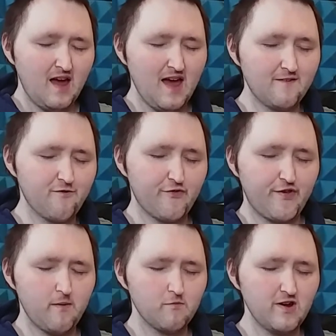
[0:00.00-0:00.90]
And for
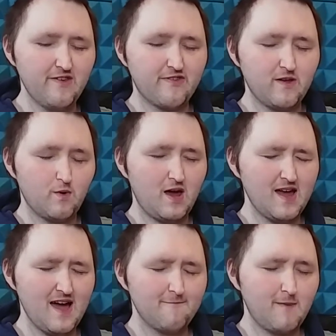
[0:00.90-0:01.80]
some reason, when
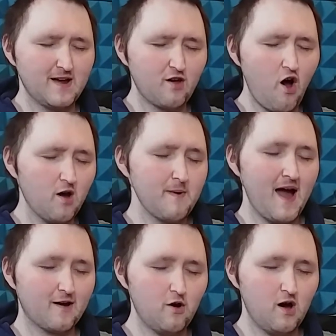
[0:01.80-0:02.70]
I have my
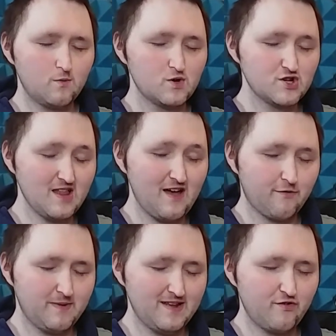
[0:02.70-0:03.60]
TalkBack on, which
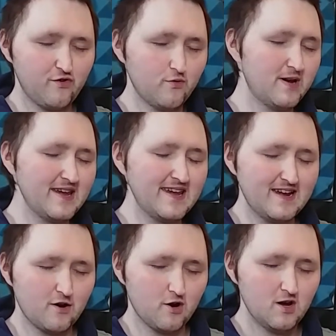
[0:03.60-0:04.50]
allows me to
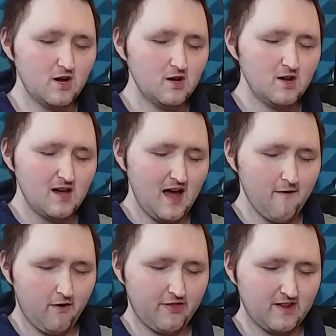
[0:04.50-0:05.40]
hear
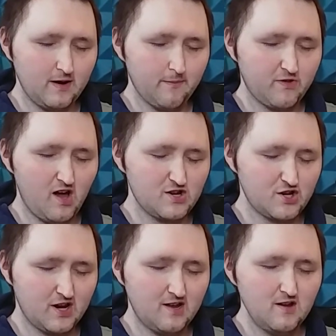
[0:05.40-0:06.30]
everything that I'm
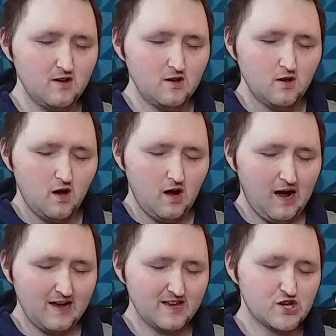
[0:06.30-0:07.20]
touching,
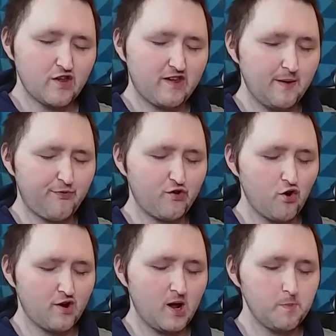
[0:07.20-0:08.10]
it just keeps
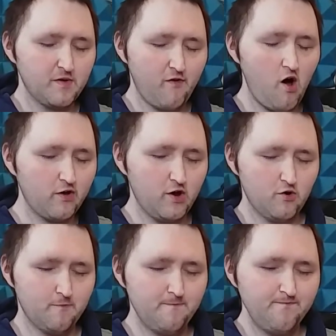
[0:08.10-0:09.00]
turning up the
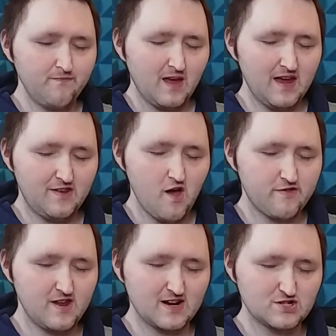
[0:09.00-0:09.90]
volume and
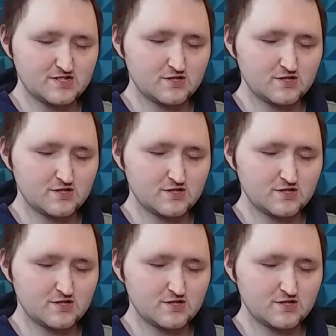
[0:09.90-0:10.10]
doesn't actually